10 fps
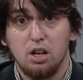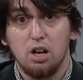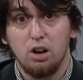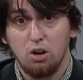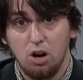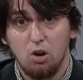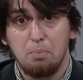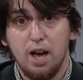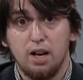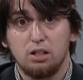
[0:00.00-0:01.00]
no
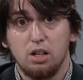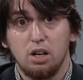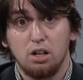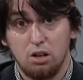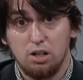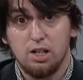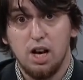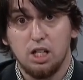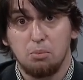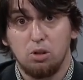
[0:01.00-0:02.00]
co-pays, no
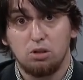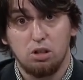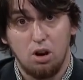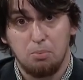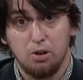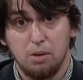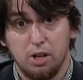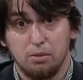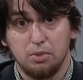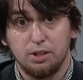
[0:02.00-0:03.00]
deductibles, no
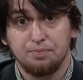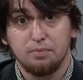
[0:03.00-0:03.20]
premiums.